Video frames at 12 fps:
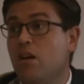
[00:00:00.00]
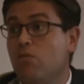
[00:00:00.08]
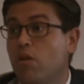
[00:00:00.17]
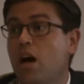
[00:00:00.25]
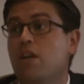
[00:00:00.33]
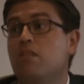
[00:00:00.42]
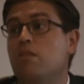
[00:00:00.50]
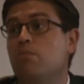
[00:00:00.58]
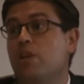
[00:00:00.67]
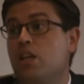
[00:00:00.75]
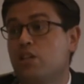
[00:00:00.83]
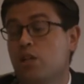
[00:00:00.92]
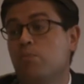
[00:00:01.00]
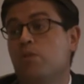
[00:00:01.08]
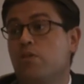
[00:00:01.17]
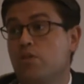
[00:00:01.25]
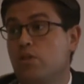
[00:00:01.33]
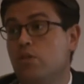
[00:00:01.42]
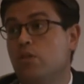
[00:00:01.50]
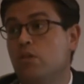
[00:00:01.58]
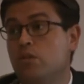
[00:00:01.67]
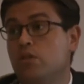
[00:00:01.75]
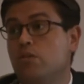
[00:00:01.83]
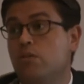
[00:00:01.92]
rather than being shipped
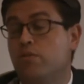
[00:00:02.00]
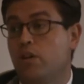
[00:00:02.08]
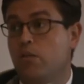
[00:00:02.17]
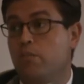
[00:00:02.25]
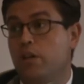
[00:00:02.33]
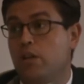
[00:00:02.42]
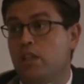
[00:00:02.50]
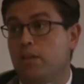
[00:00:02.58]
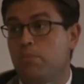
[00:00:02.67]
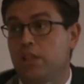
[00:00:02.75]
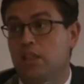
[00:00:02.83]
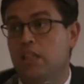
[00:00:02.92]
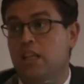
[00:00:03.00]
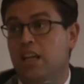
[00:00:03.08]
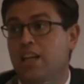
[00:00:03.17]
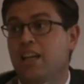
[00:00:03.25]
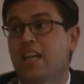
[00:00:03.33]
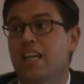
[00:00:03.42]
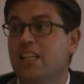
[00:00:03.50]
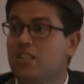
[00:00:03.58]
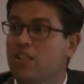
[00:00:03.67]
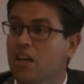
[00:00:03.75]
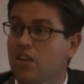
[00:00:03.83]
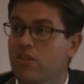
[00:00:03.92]
offshore to a foreign billionaire. In
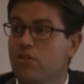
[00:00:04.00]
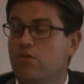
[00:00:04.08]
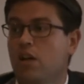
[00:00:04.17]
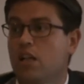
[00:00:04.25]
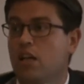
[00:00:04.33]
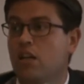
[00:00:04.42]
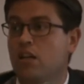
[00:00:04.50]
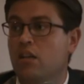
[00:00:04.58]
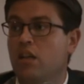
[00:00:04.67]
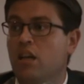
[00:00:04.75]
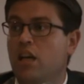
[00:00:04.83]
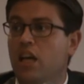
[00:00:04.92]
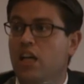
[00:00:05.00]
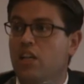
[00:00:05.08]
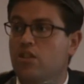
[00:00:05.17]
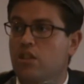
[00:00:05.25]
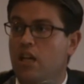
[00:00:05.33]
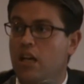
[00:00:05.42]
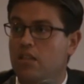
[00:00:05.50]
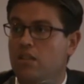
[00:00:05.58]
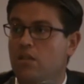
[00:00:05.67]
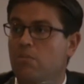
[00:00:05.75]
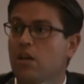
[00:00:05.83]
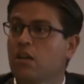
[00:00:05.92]
South Australia, each
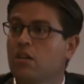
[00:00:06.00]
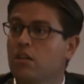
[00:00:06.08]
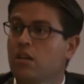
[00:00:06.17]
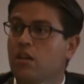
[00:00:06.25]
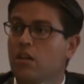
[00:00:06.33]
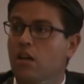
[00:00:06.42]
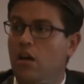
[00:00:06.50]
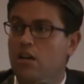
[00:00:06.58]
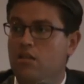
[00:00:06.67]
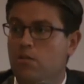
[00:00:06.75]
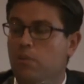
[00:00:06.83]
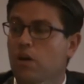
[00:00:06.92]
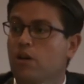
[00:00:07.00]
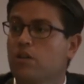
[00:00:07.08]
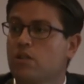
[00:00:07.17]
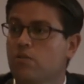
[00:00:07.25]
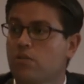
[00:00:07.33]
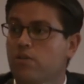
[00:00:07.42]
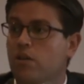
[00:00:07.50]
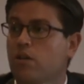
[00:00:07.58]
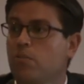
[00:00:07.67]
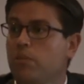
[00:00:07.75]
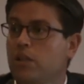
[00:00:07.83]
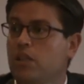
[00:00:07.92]
customer lines the pockets of a
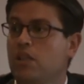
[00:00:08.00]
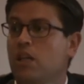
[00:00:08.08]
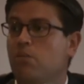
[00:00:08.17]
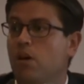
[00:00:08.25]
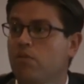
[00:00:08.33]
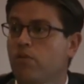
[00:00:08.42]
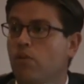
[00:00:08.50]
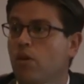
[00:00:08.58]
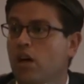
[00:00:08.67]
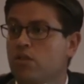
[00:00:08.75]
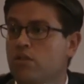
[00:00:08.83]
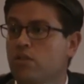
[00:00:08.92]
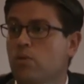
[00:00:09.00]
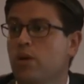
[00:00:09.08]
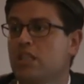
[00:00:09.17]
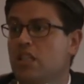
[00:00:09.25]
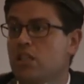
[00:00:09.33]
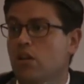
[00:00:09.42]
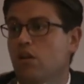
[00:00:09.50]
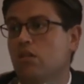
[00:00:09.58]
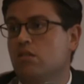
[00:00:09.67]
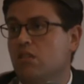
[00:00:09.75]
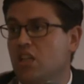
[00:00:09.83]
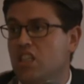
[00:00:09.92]
foreign billionaire by
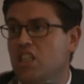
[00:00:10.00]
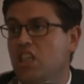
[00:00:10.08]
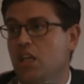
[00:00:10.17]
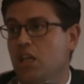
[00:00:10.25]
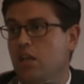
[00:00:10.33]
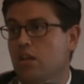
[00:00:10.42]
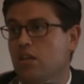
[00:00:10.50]
$420 a year.